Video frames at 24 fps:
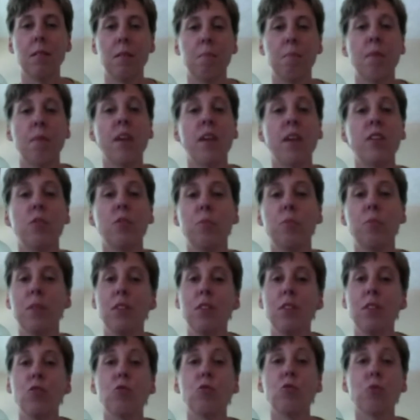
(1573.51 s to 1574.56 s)
May you
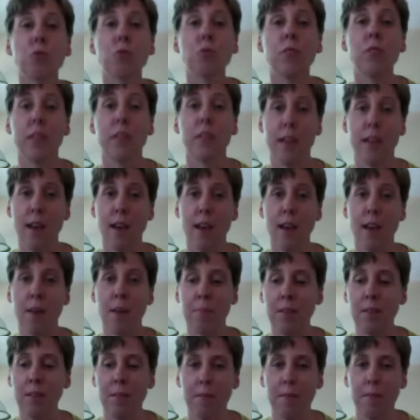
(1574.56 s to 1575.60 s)
be truly
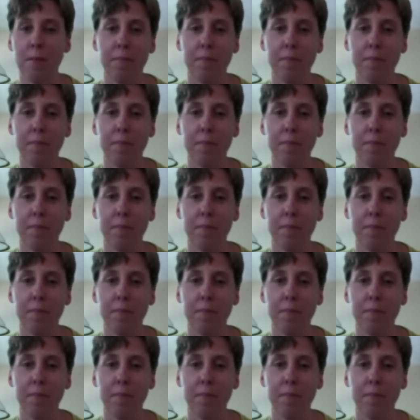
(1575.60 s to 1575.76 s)
happy.